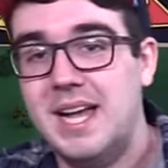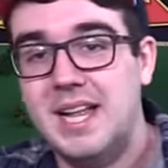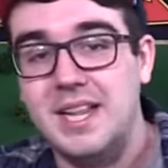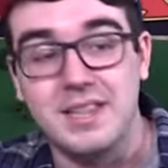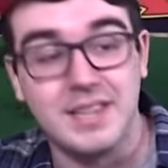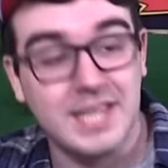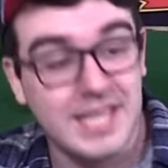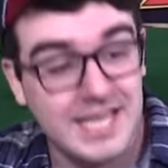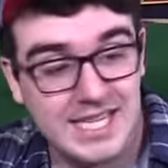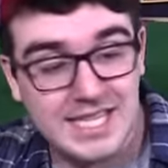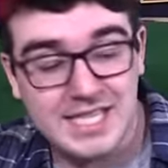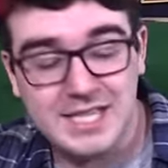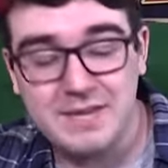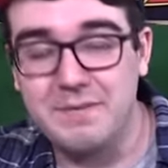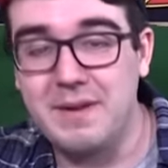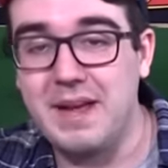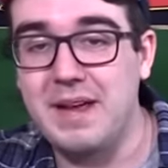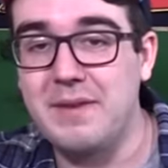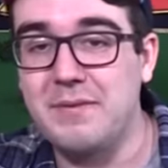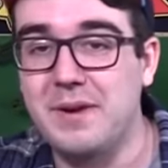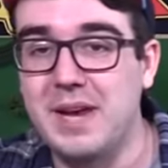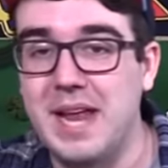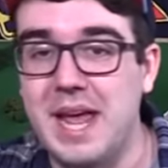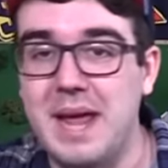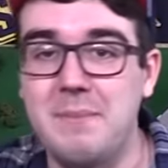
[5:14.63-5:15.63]
least
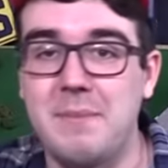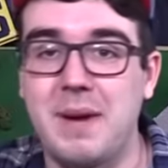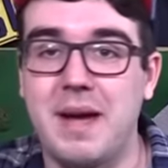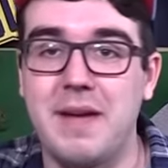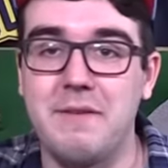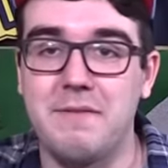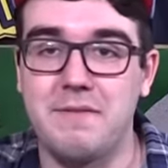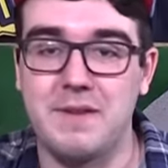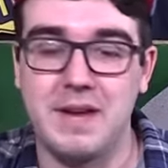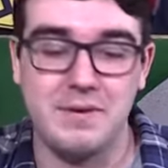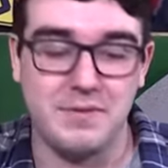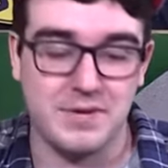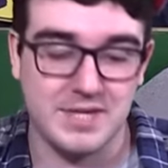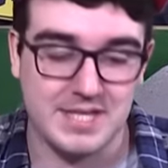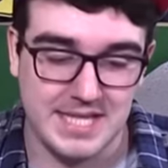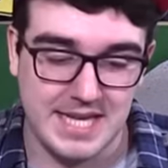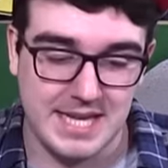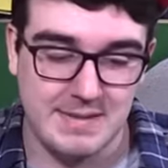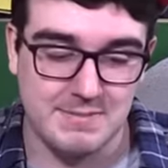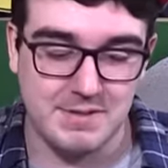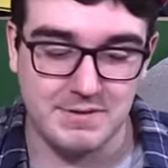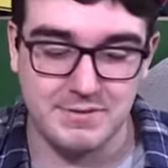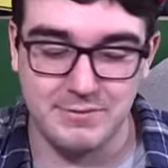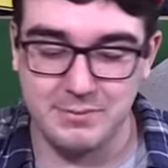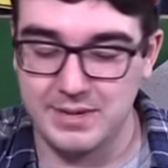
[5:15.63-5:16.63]
favorite and my favorite
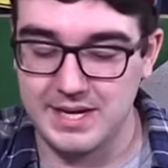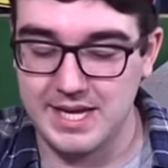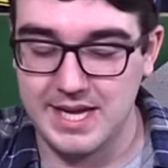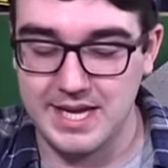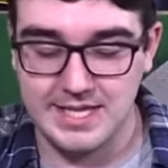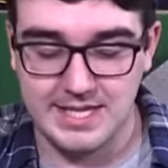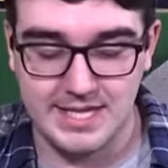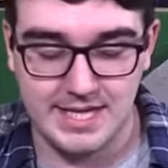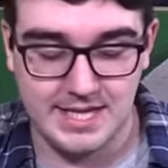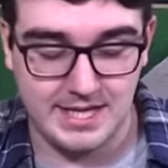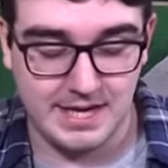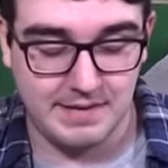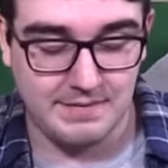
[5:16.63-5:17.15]
schemes of 2018.